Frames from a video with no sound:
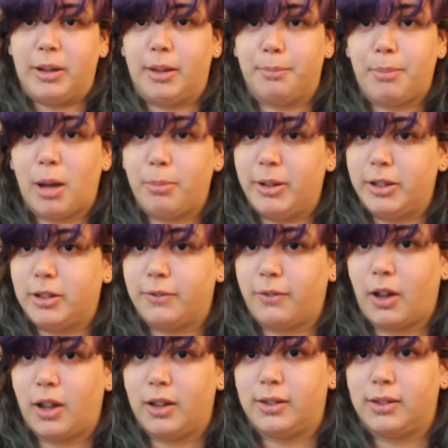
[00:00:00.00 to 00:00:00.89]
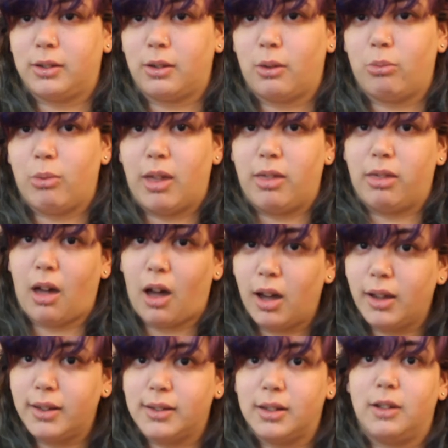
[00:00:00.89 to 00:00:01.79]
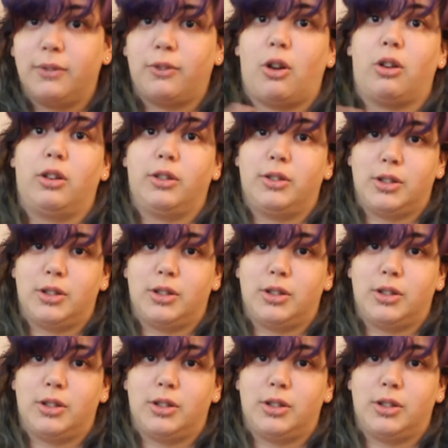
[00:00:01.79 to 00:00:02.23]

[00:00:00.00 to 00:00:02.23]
published first with us and have gone on